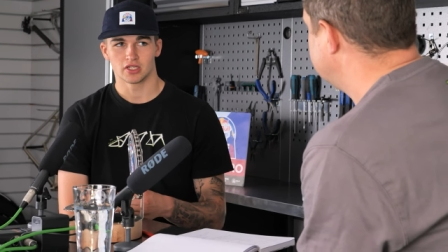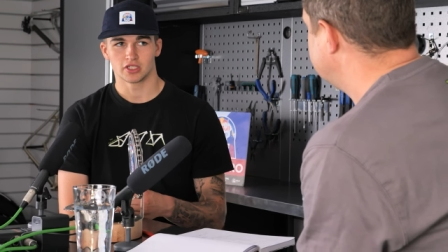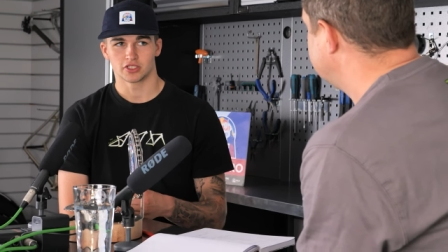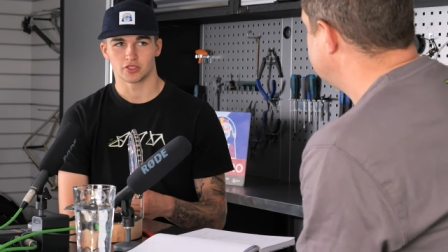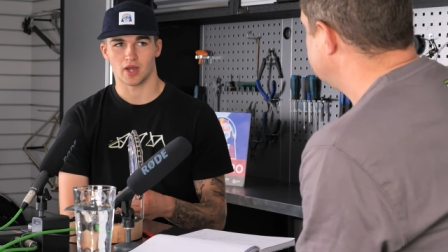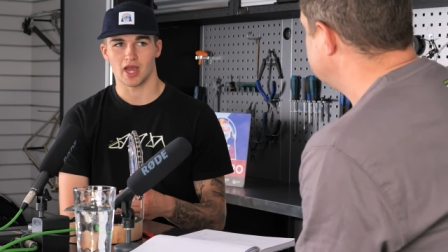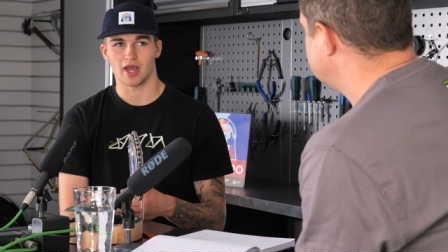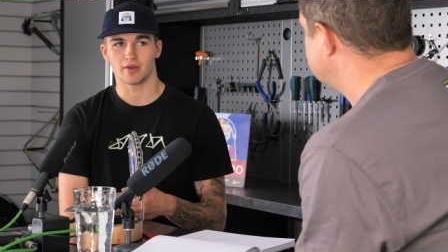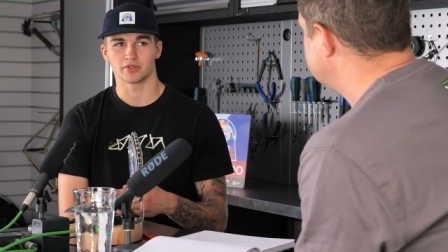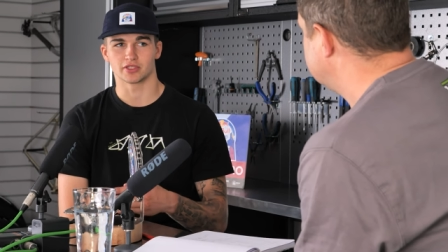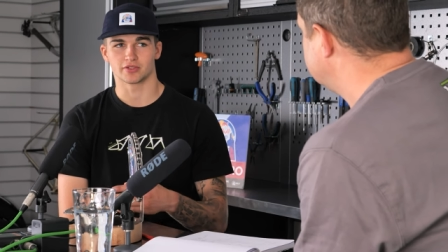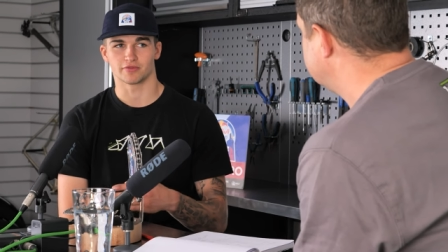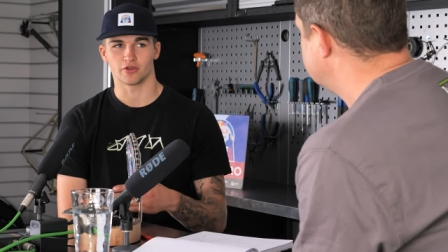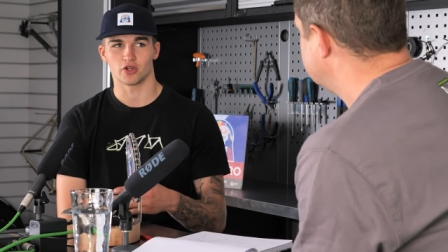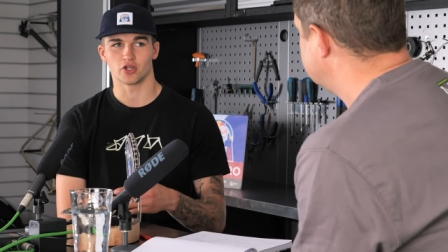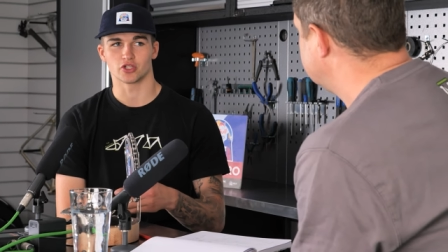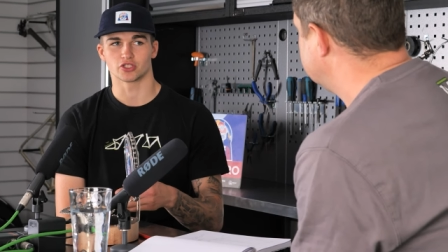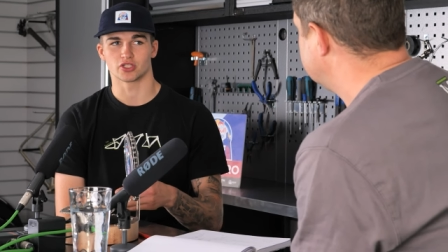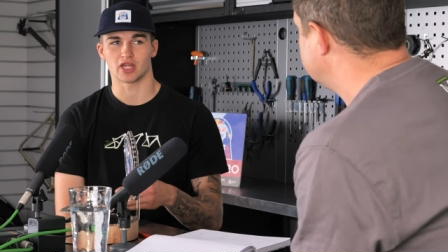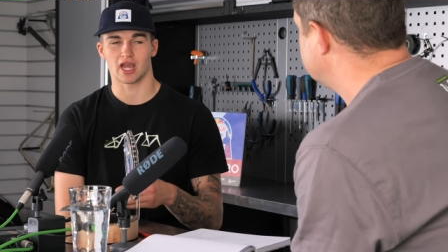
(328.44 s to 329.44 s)
So I was
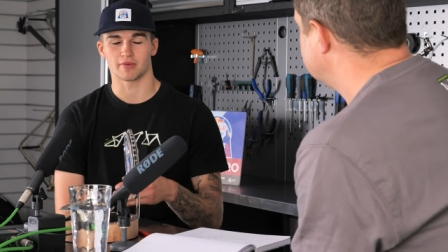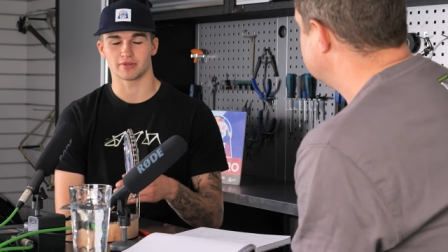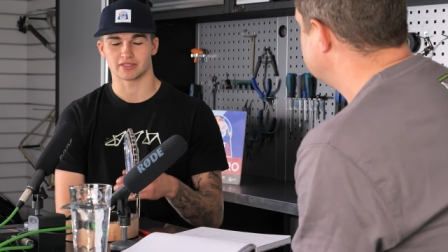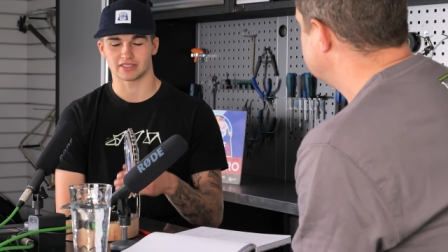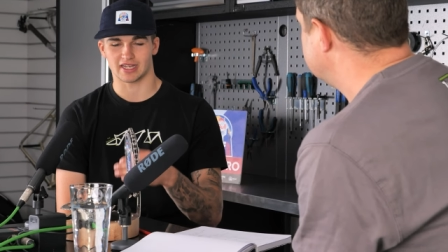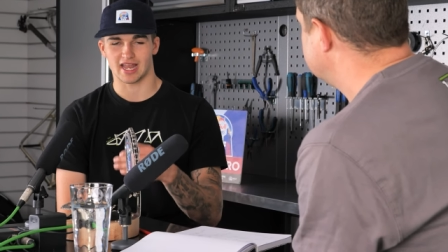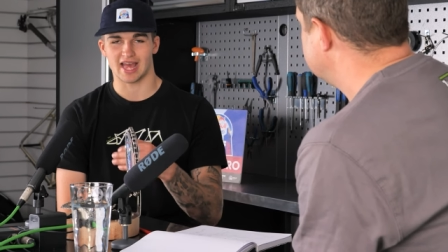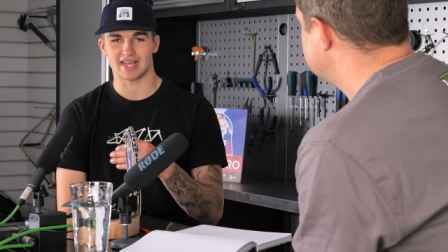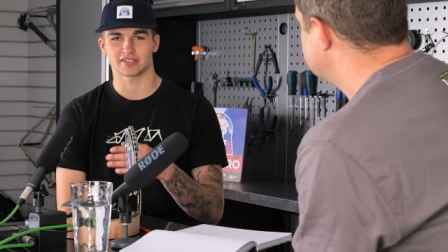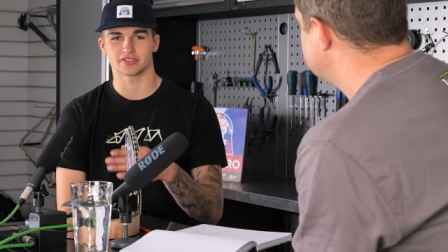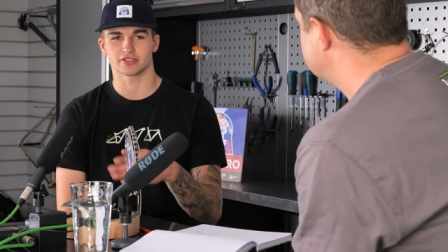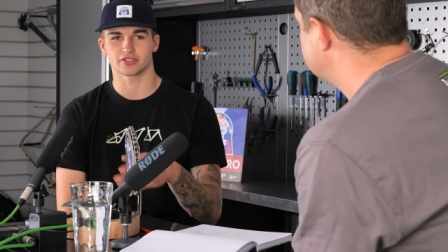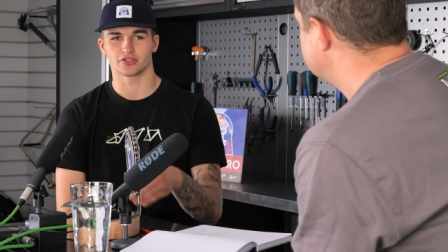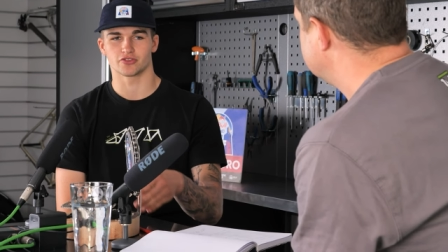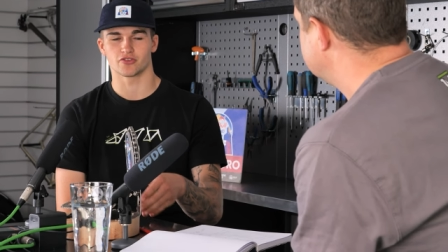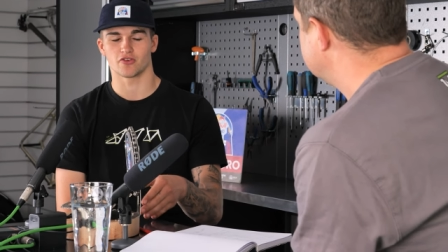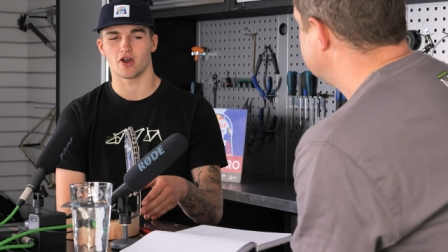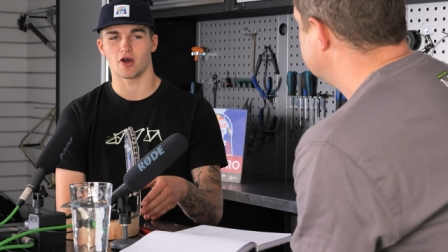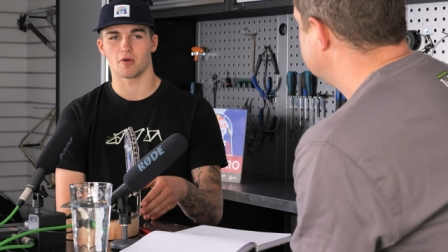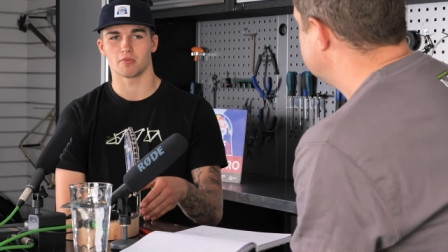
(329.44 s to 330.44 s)
last to
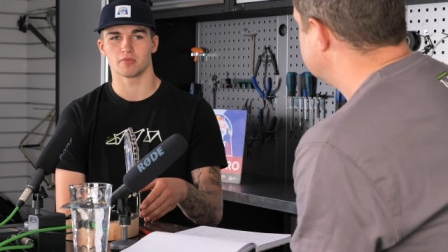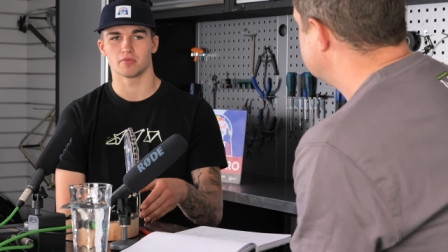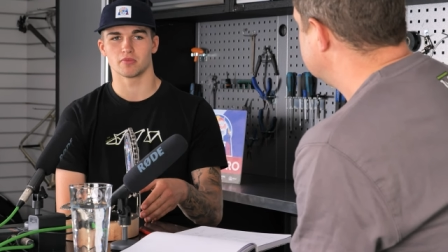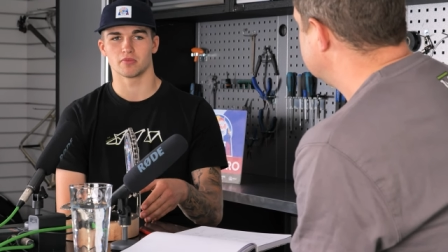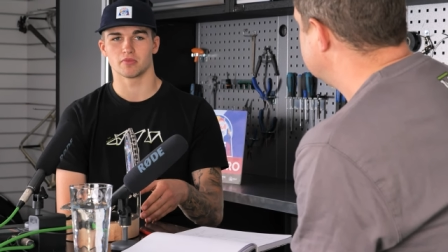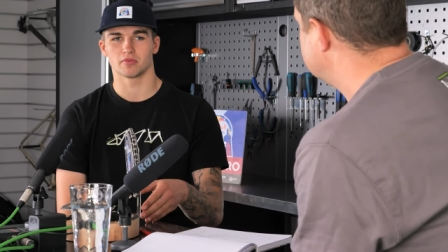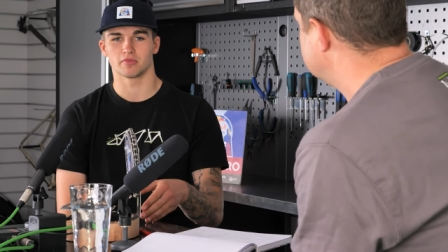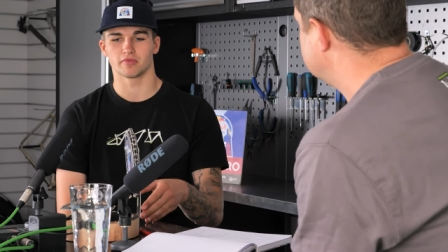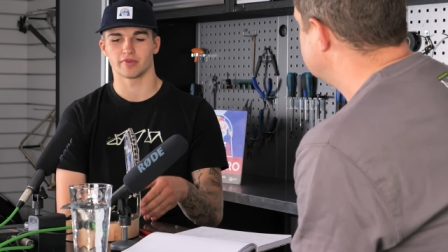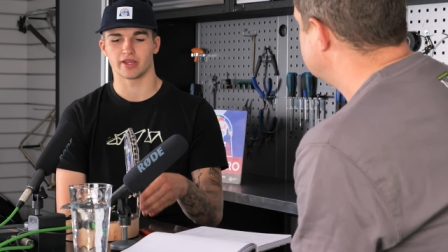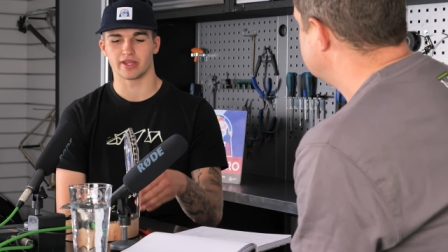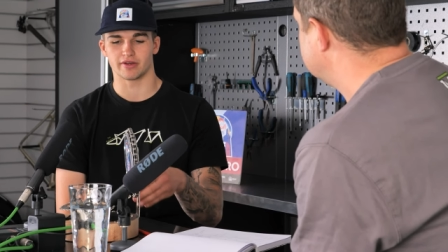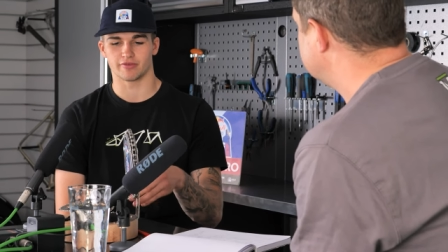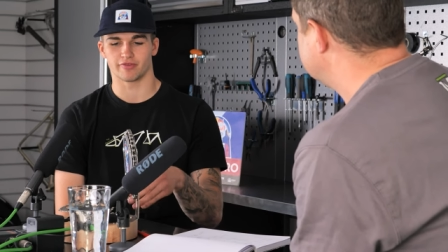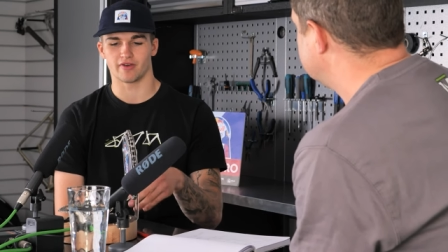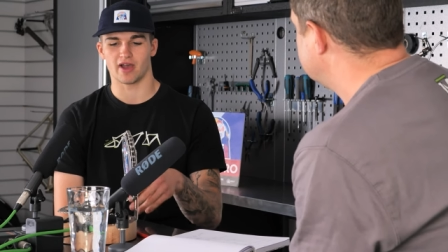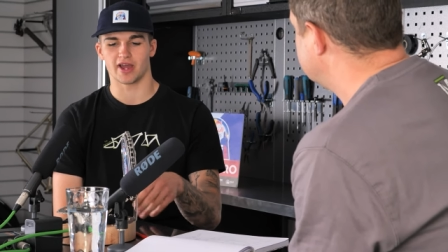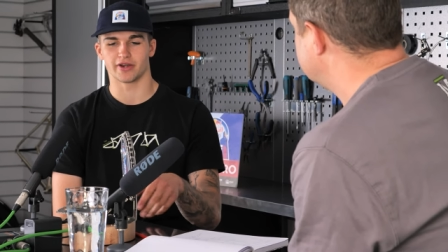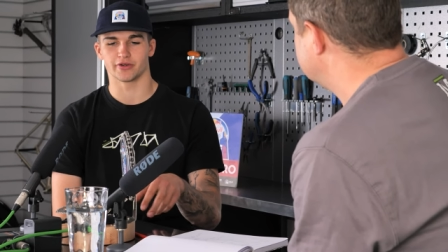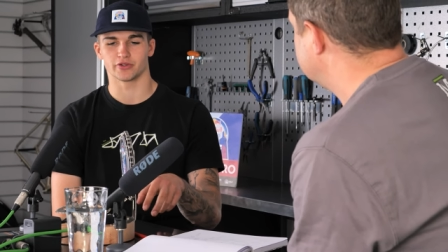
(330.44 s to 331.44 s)
drop in
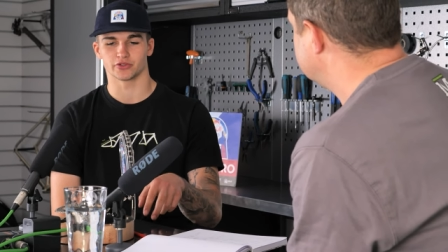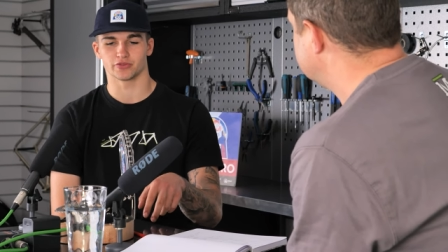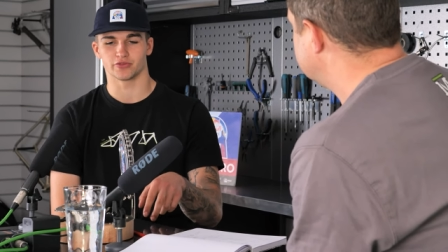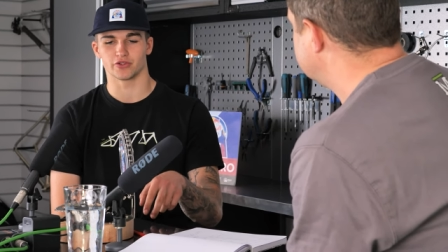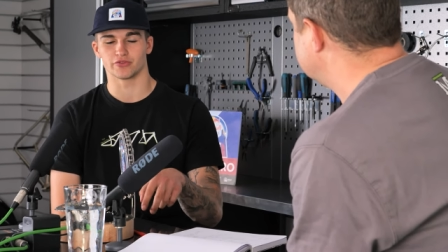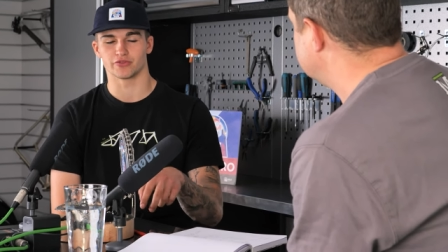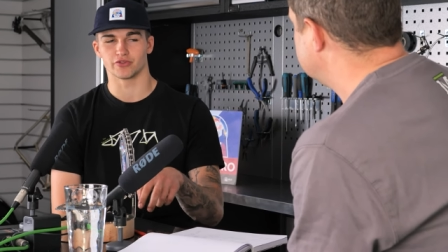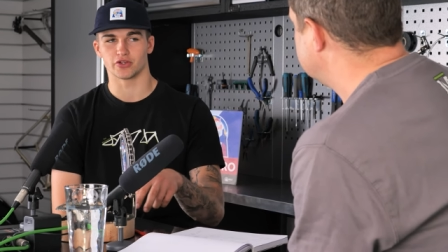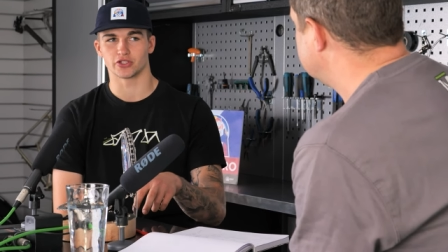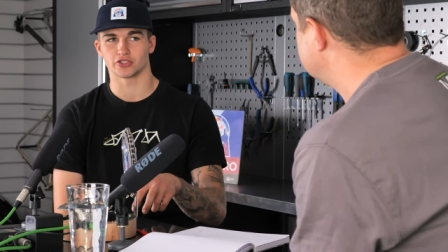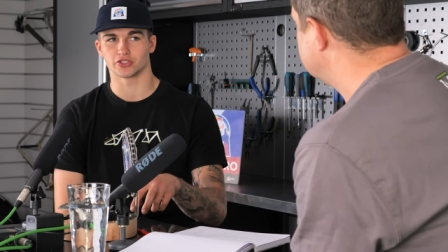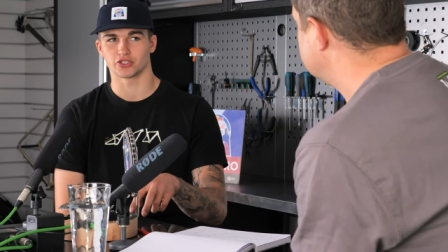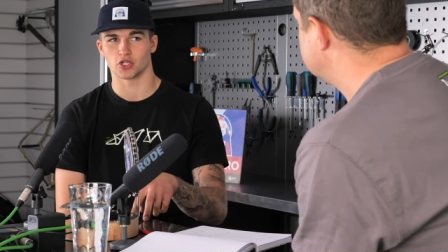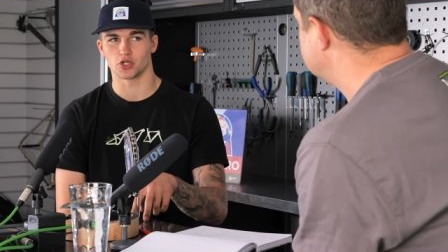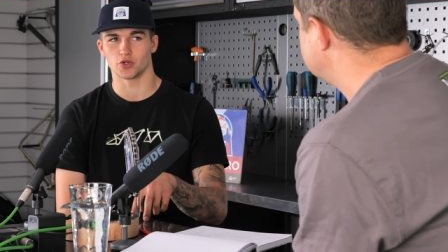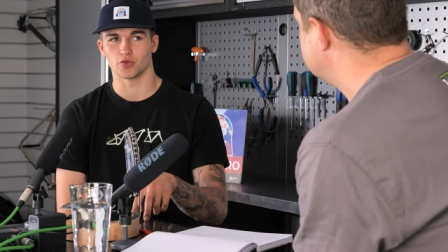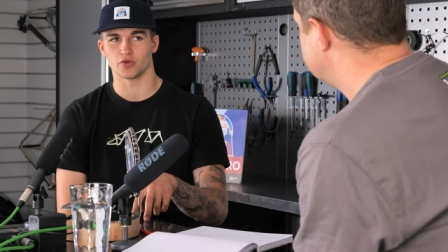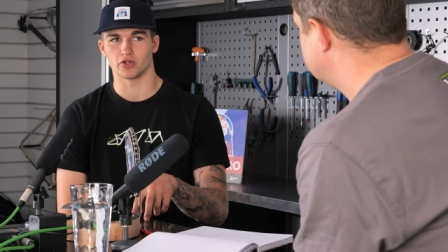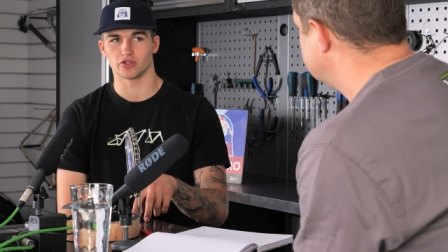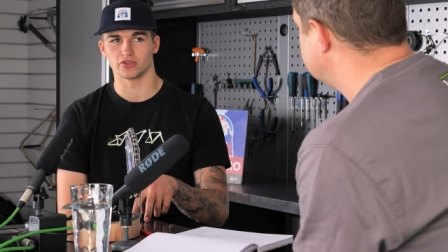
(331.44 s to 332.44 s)
finals for the first
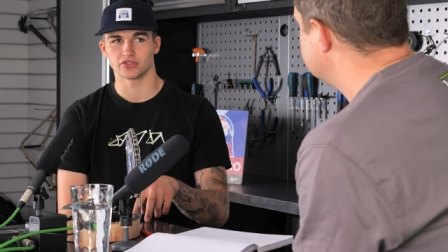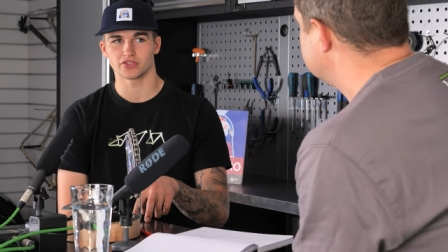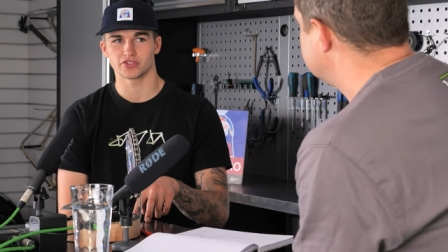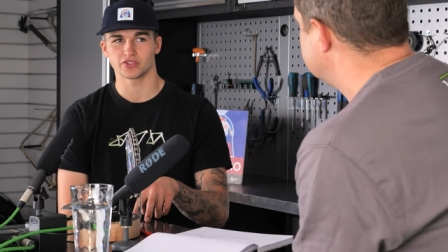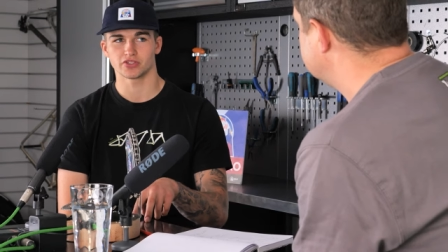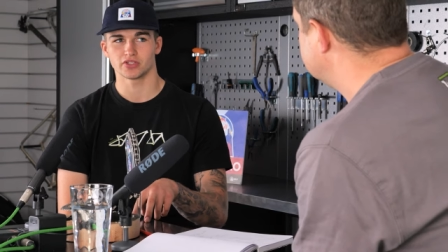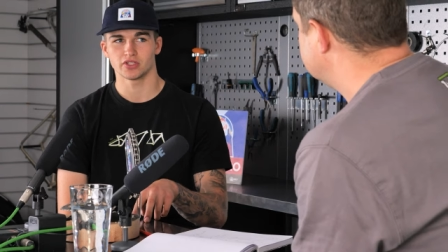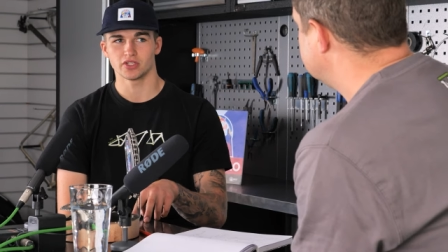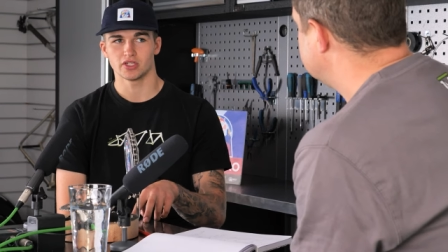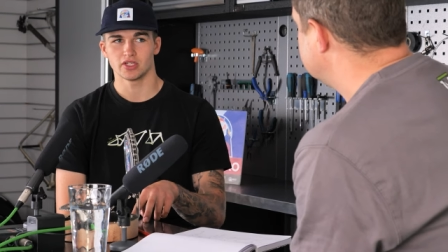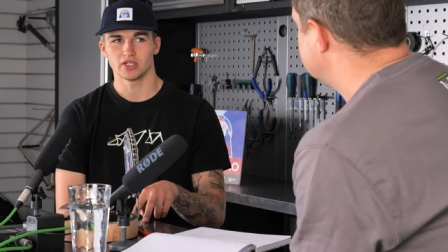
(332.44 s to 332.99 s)
two runs,